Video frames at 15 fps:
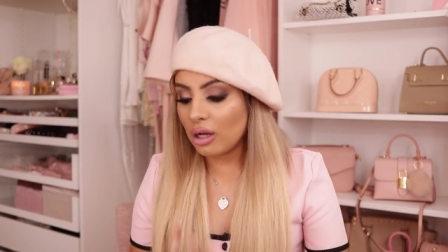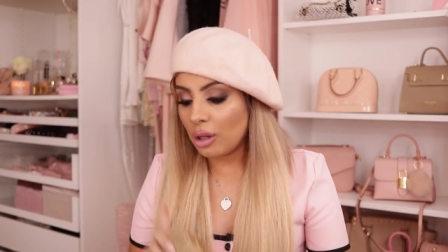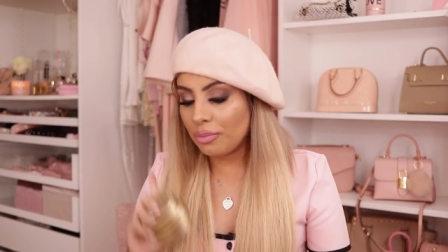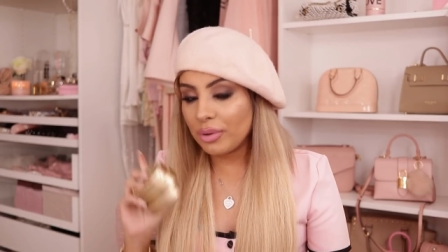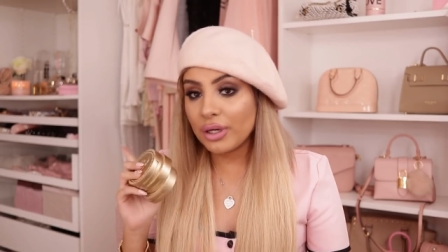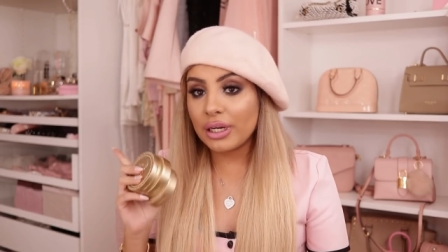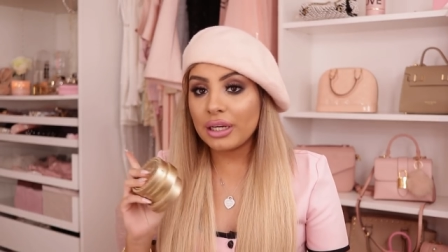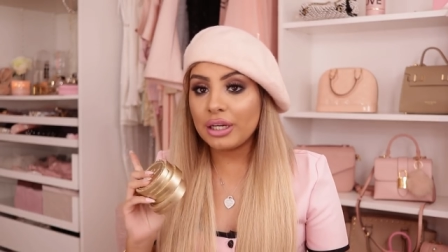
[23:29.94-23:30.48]
I'll
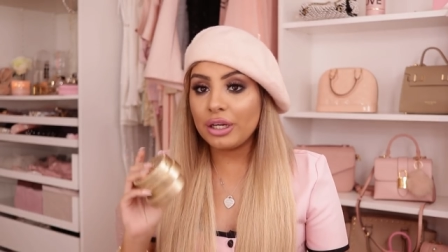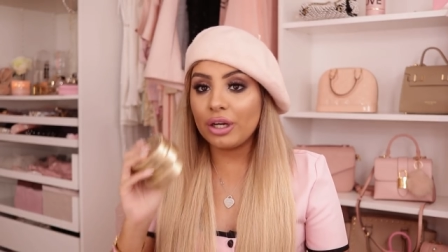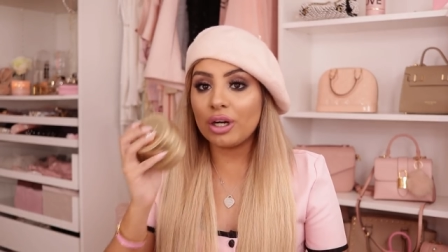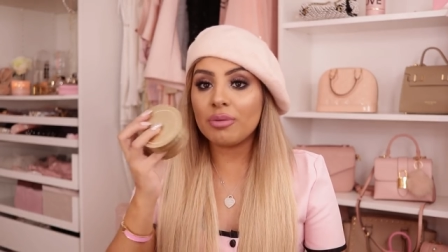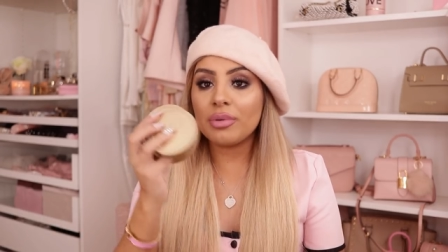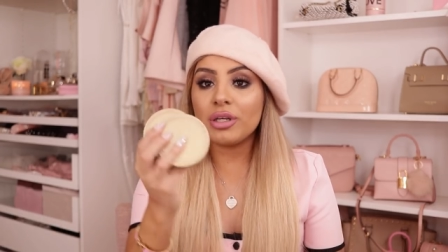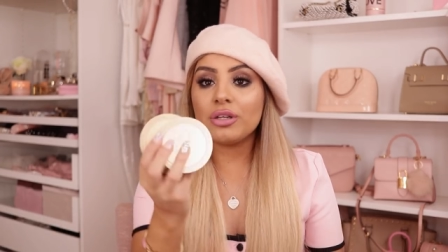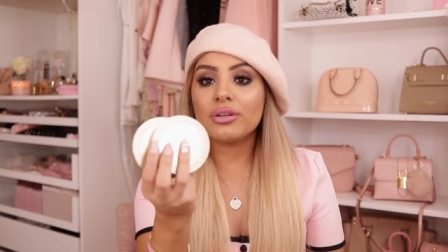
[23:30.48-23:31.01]
put it
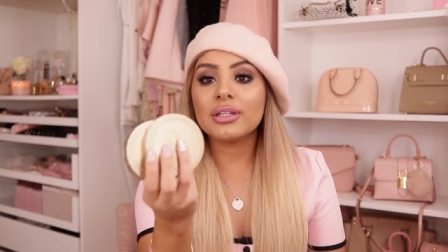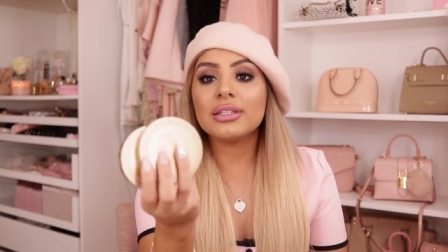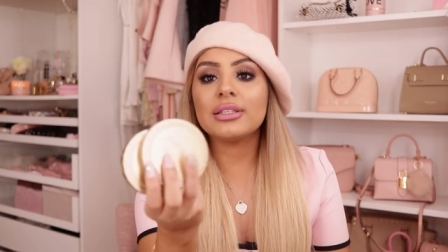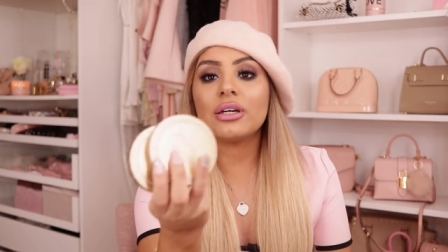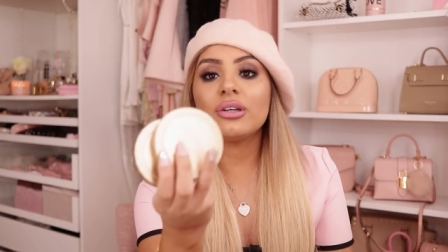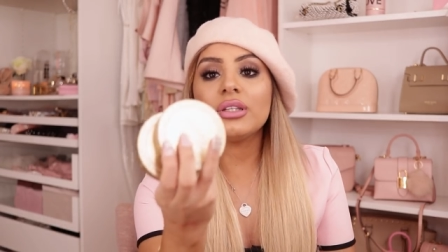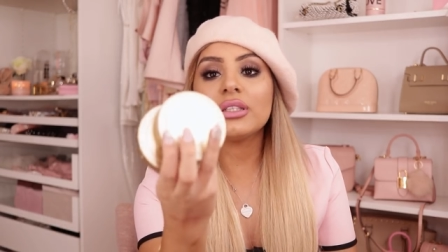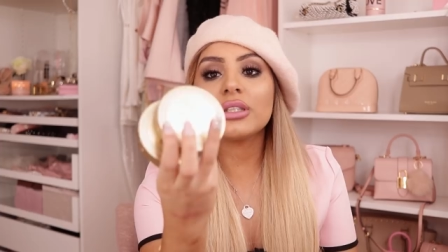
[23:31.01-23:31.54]
here but you can
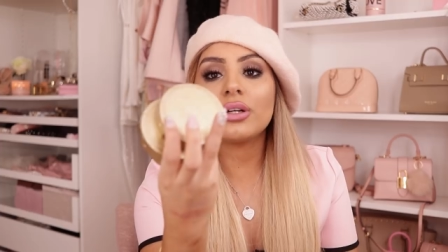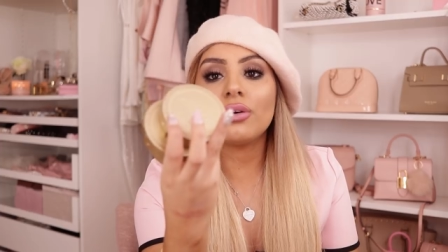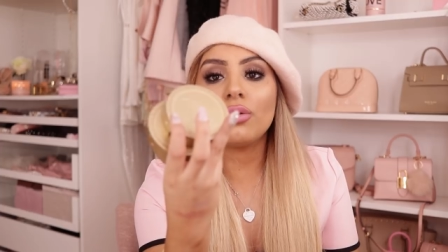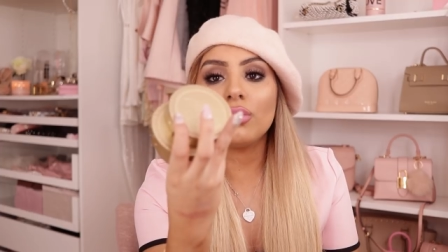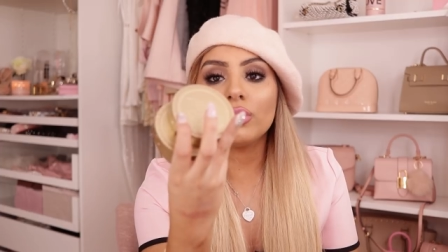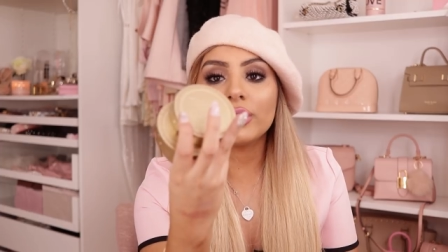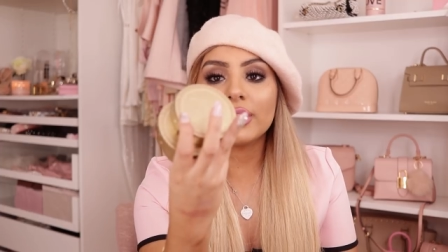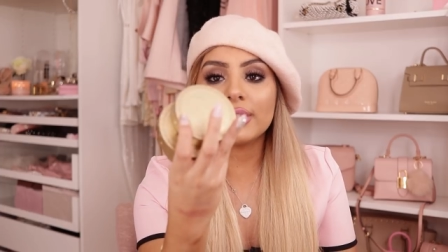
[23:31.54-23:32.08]
tell these are
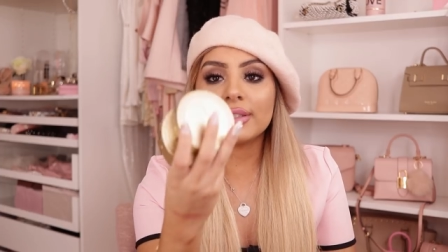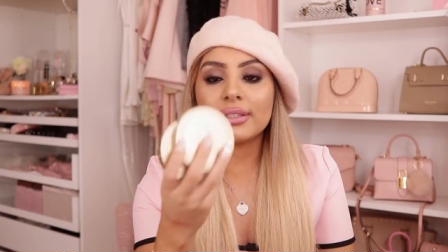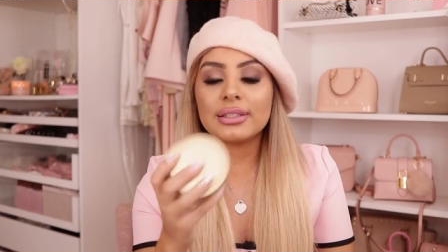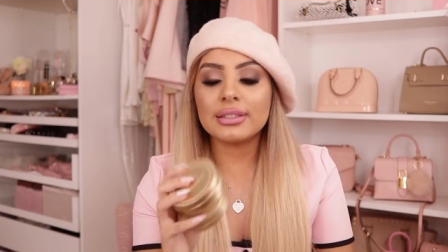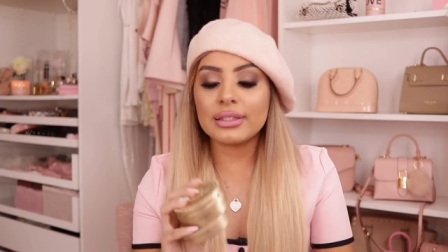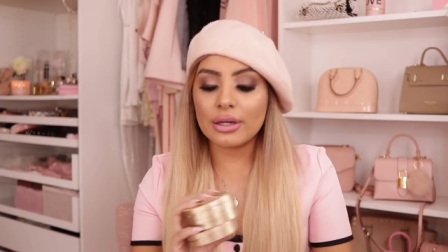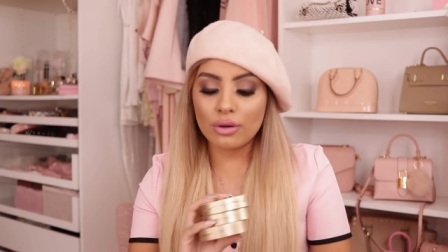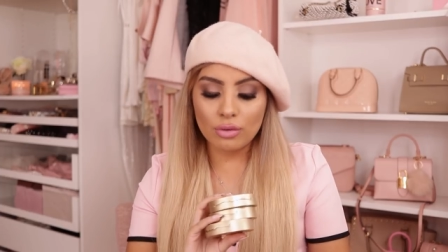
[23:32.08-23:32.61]
old because this
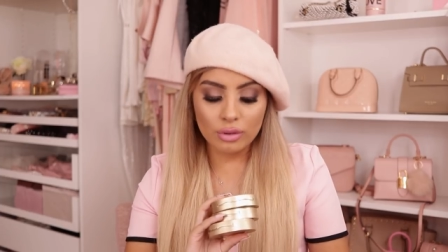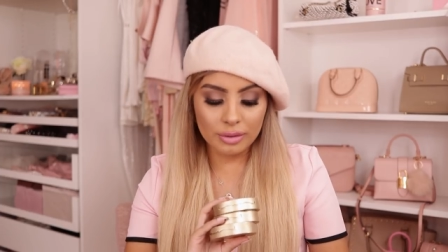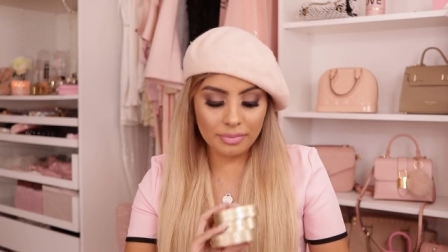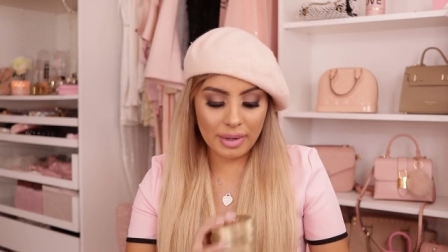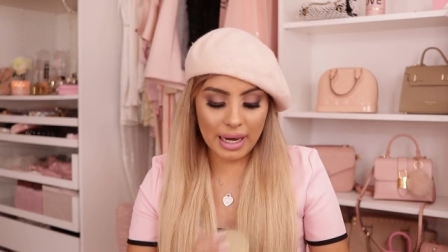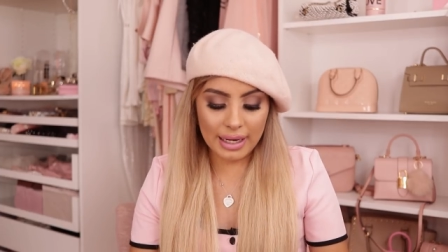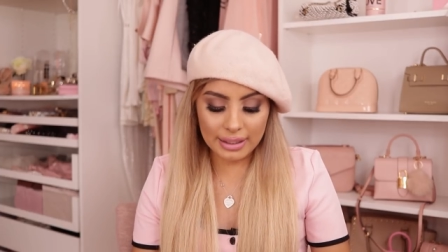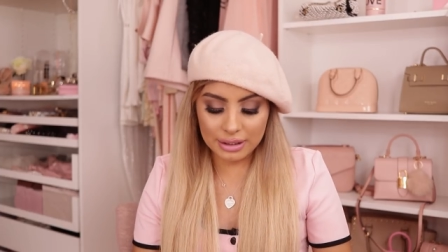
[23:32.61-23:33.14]
is their
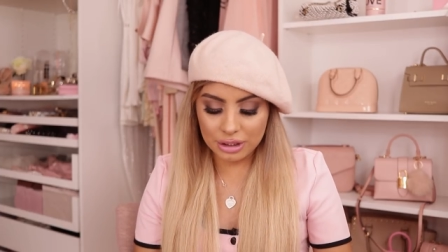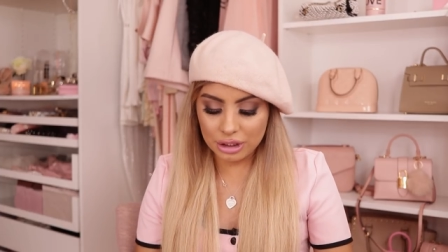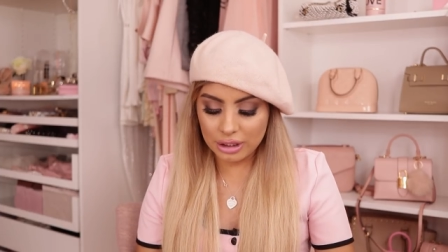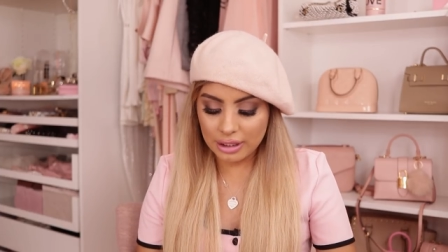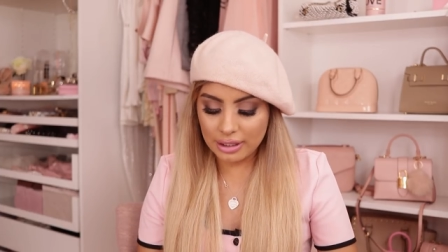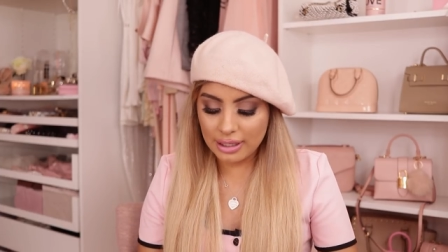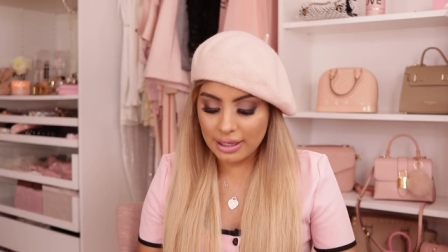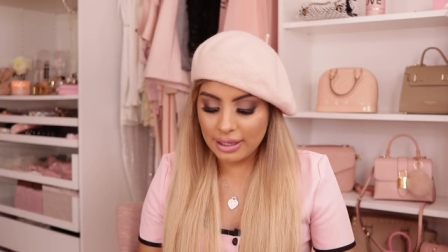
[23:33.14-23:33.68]
old
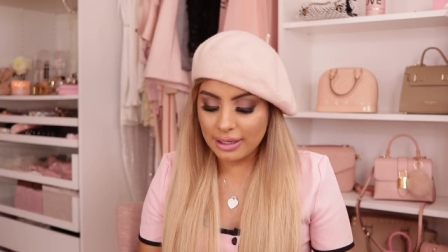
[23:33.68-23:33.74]
packaging